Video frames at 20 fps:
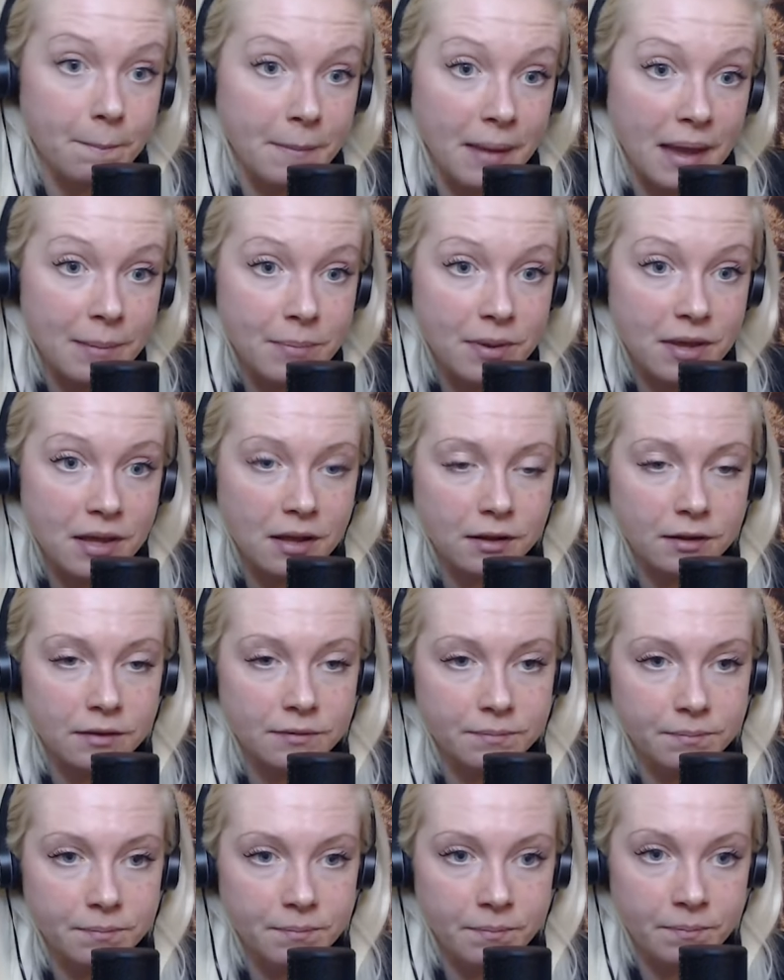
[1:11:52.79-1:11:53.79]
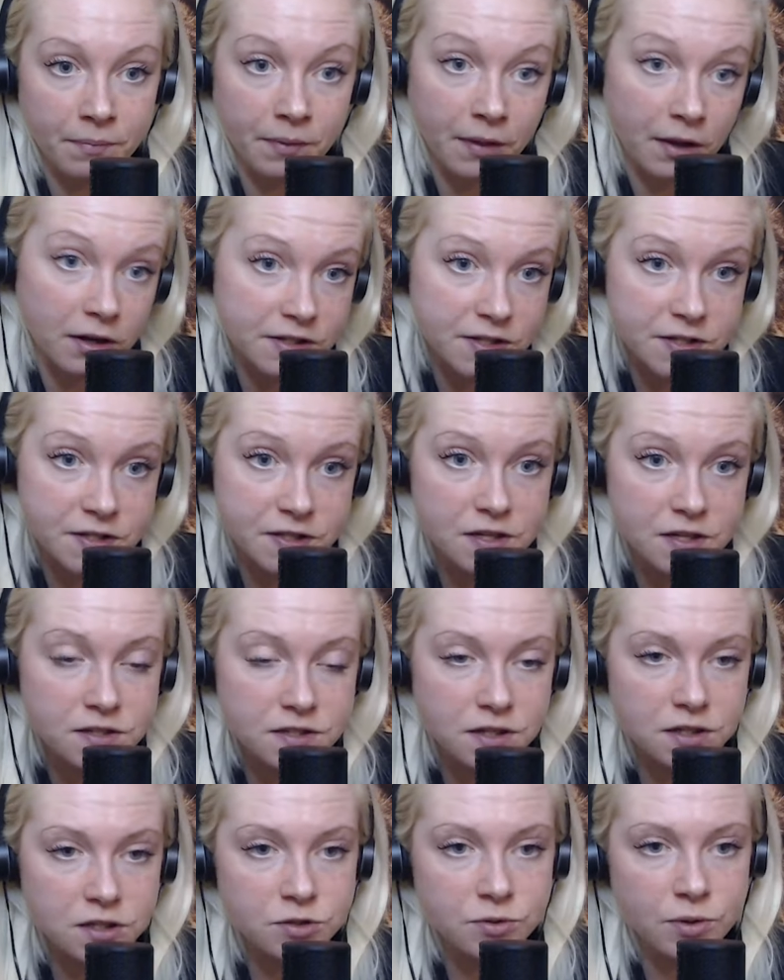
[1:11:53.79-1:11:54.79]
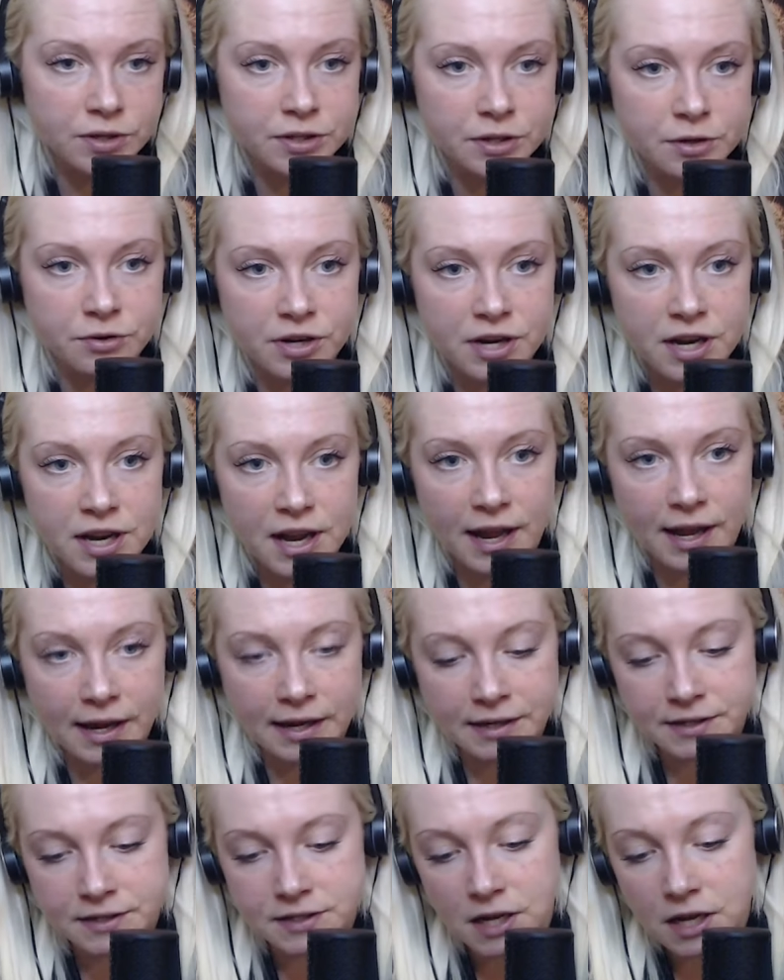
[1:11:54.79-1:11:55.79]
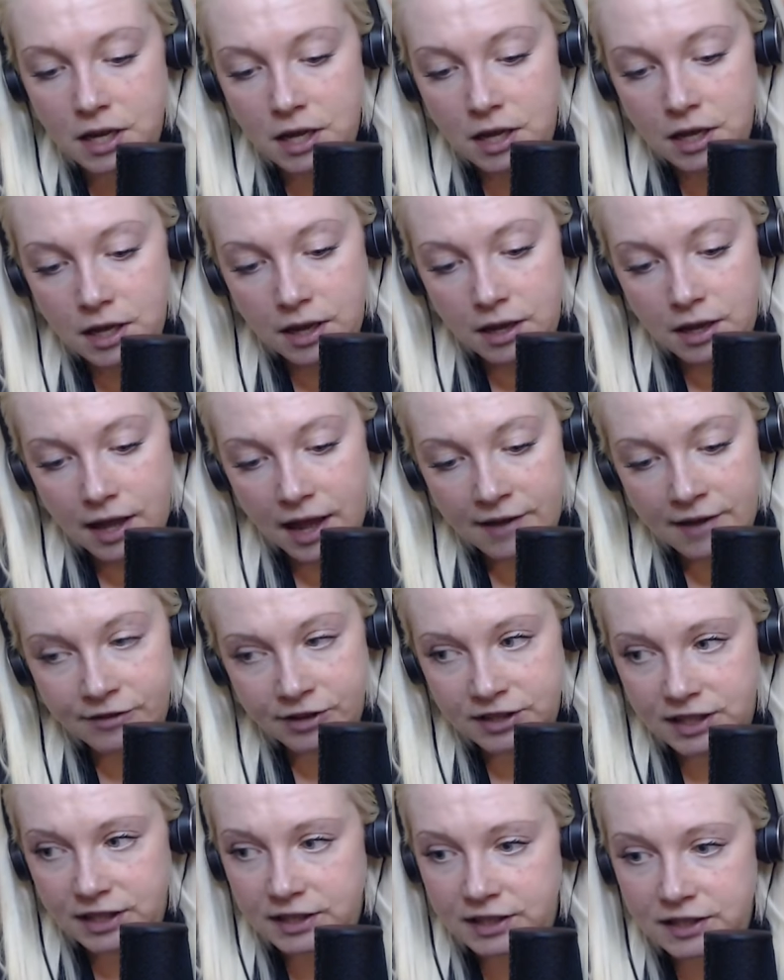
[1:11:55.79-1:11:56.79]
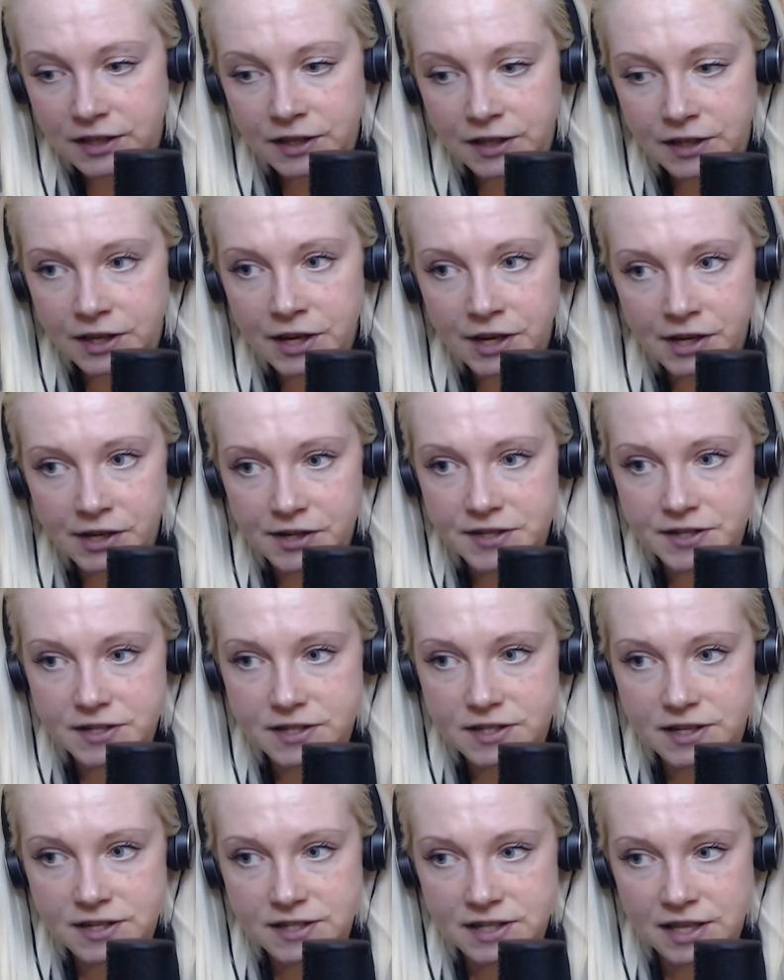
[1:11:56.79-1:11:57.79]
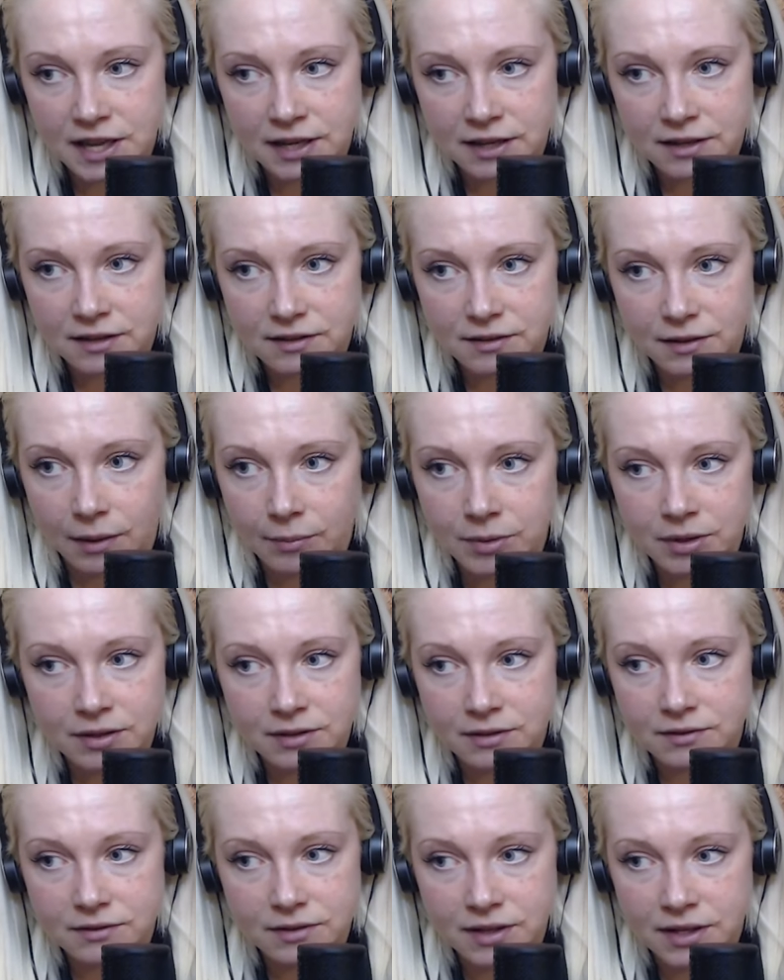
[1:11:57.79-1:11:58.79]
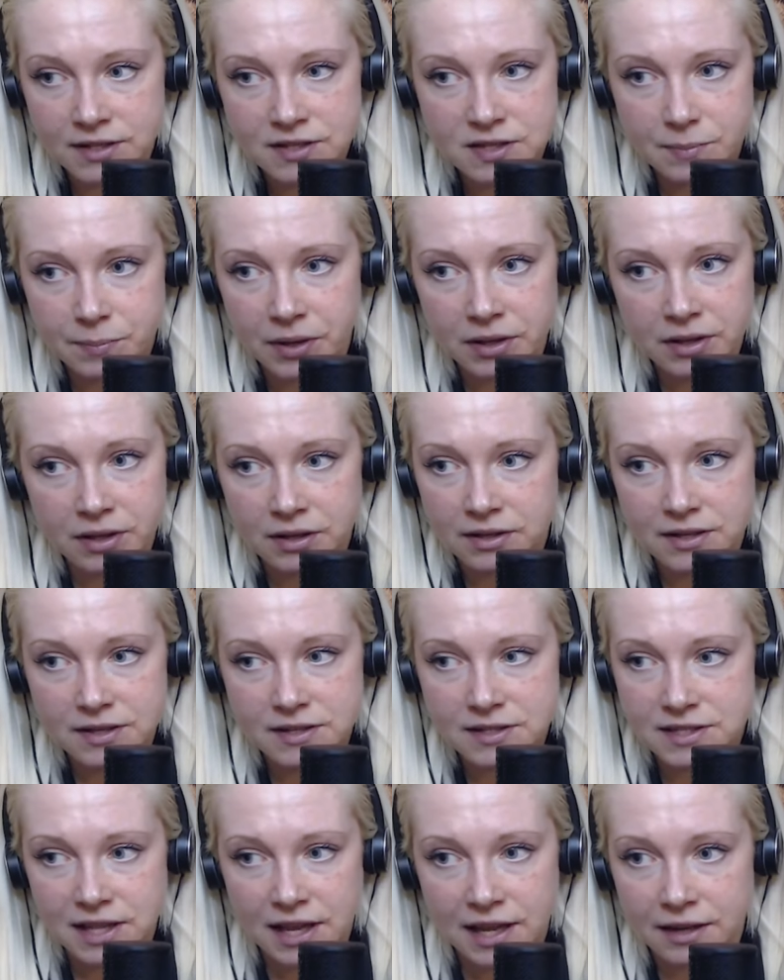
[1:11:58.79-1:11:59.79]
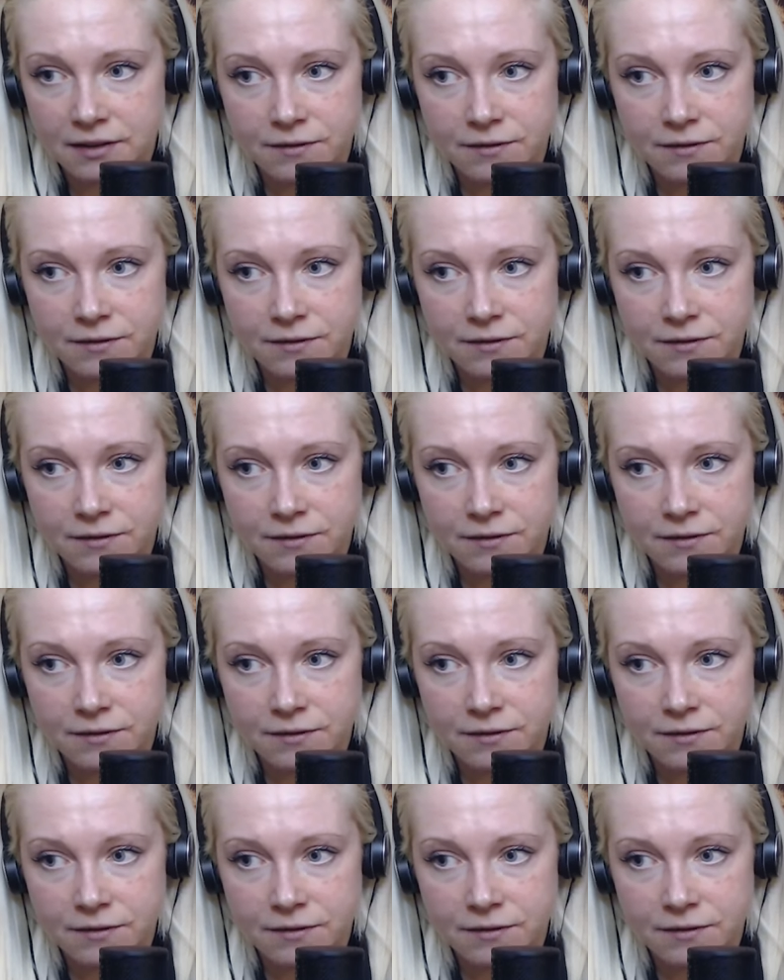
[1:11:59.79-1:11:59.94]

maybe a uh, narcissistic to a degree and everything he hears is like i mean his opinion is